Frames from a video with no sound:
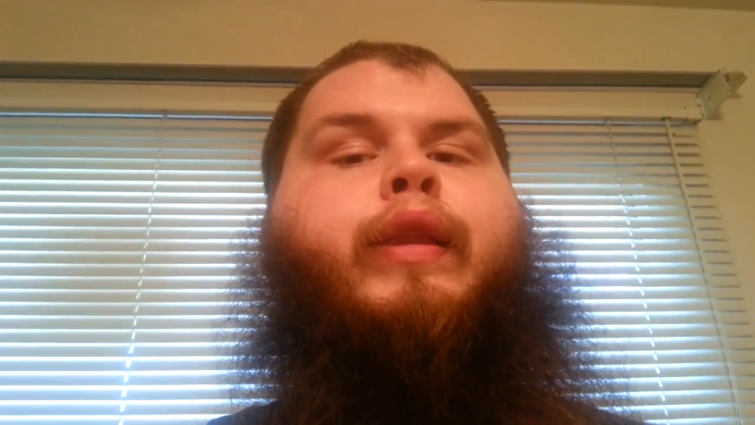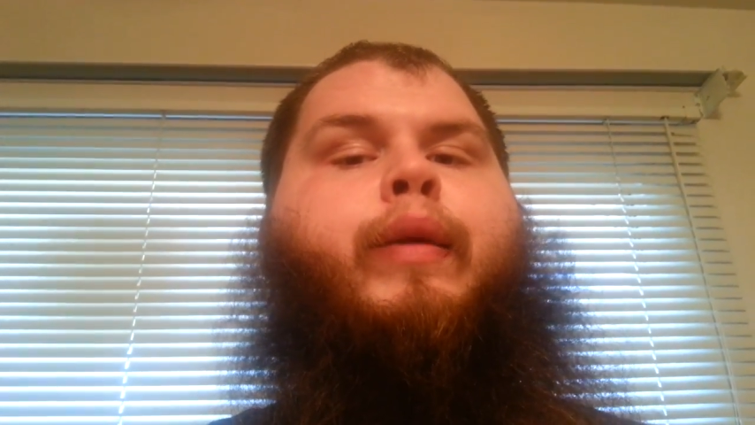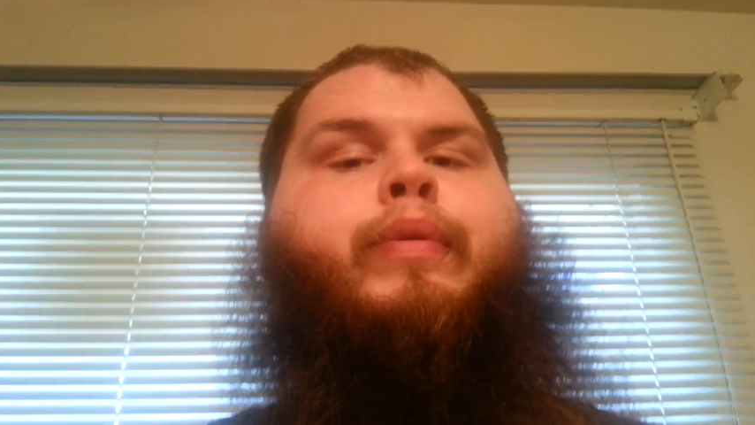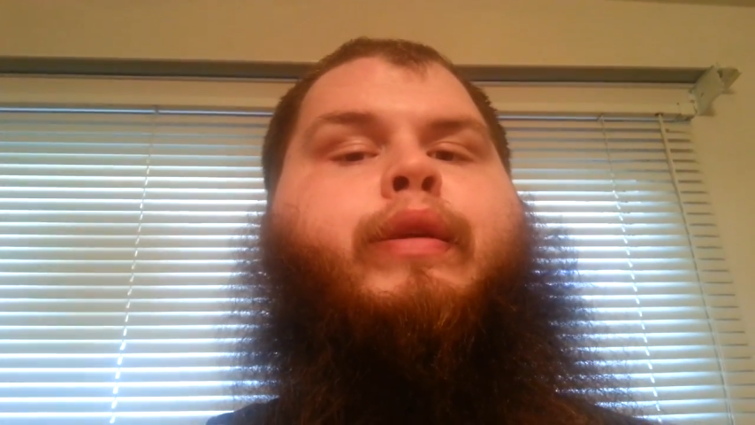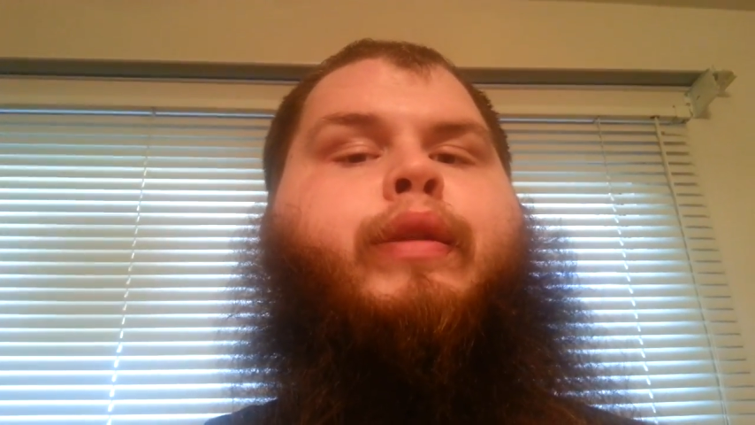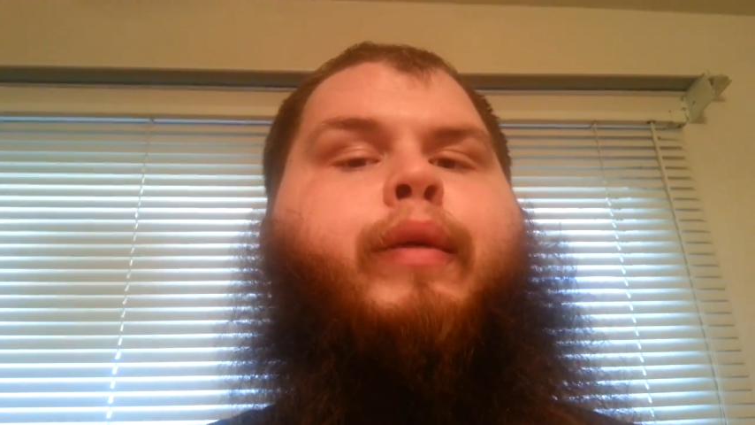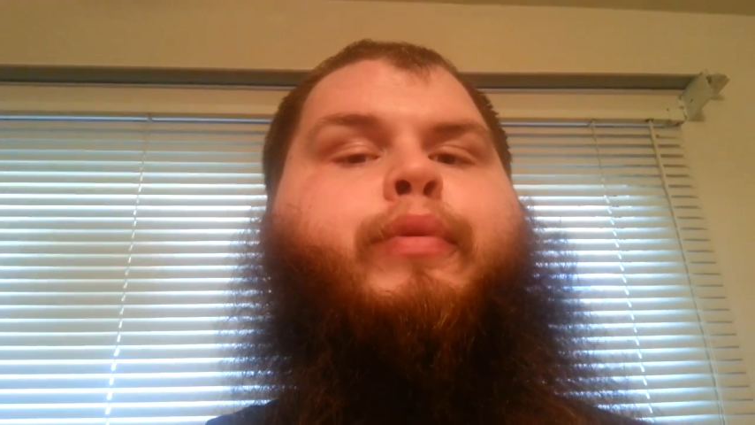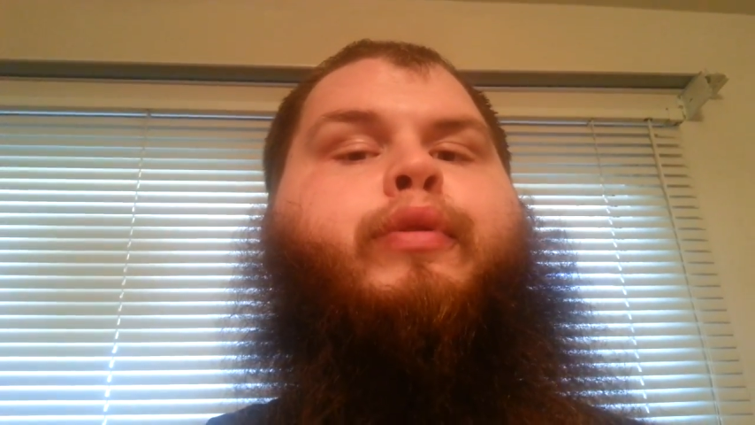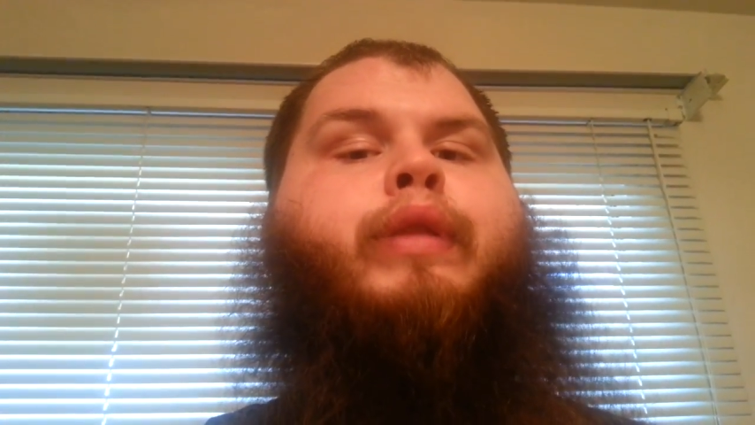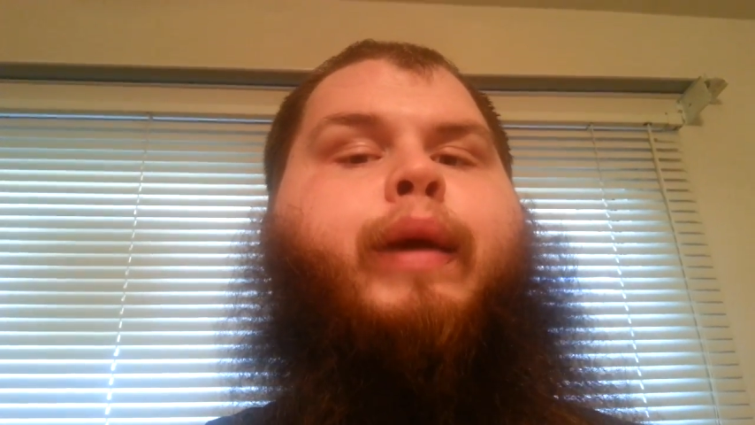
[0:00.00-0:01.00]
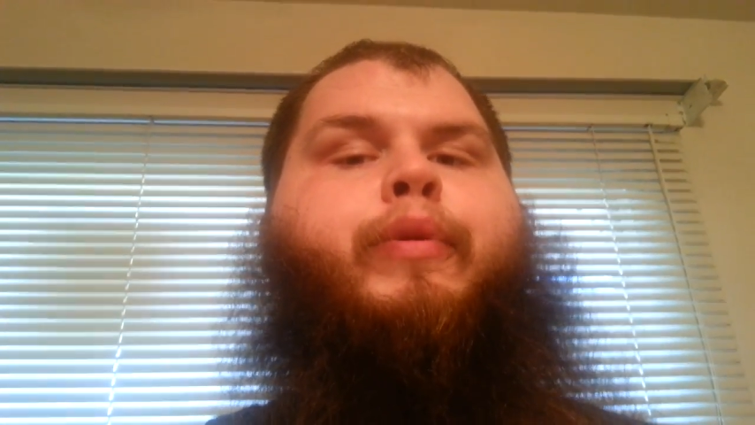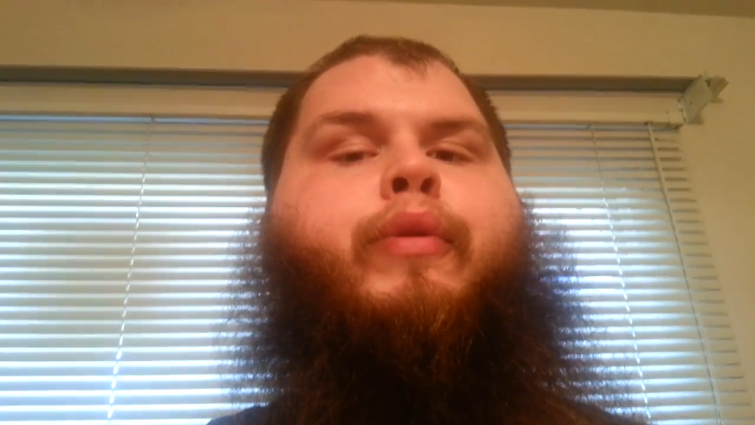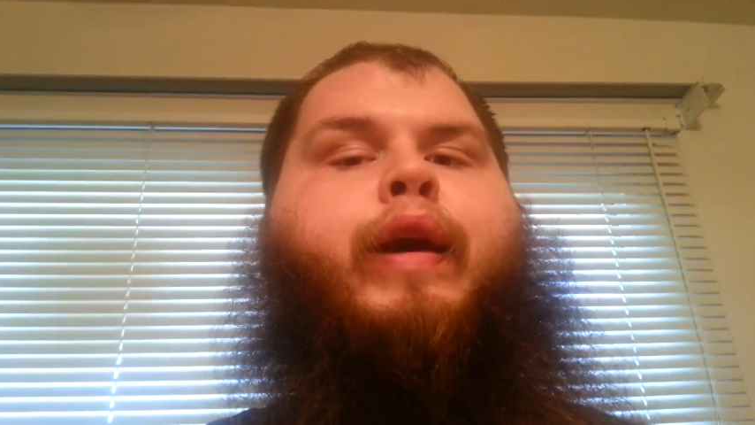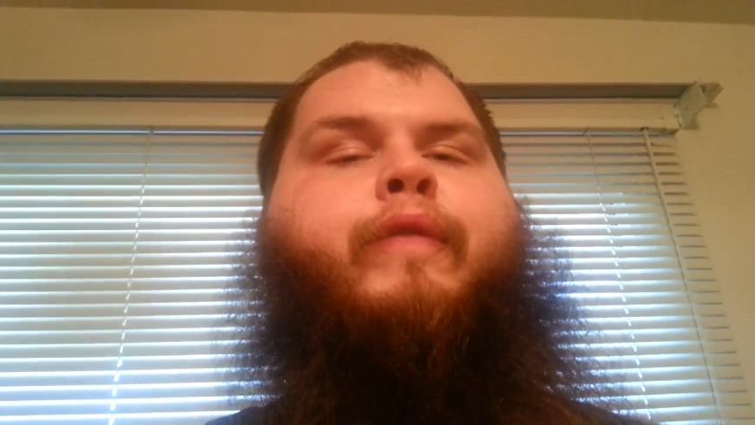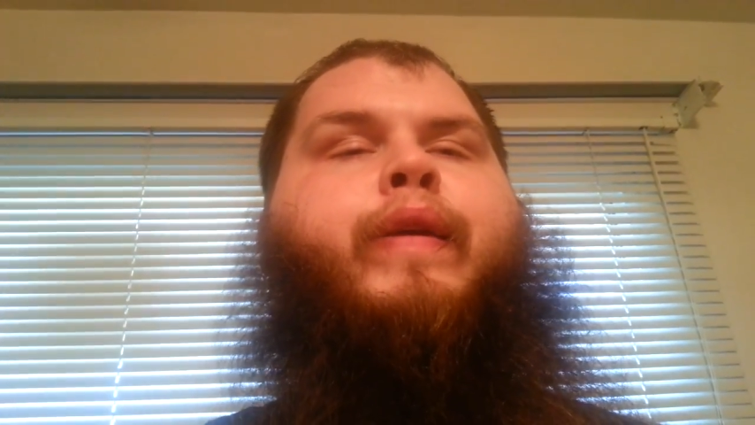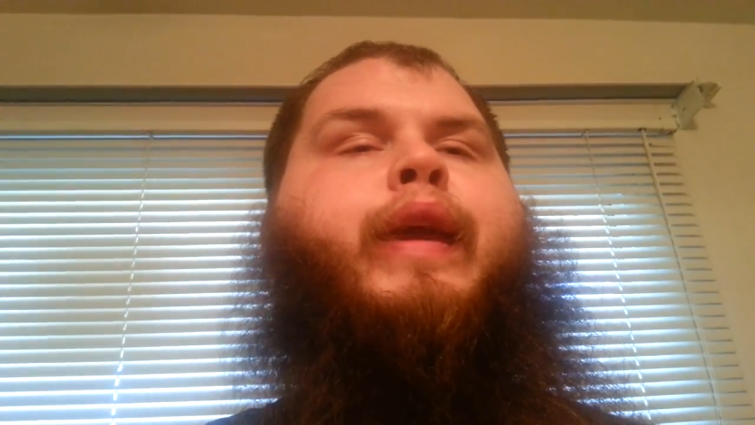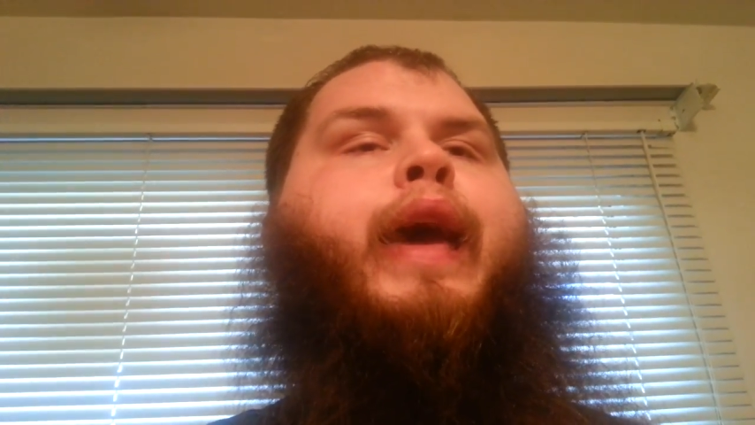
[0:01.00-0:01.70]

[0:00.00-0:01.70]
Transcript: WWF. He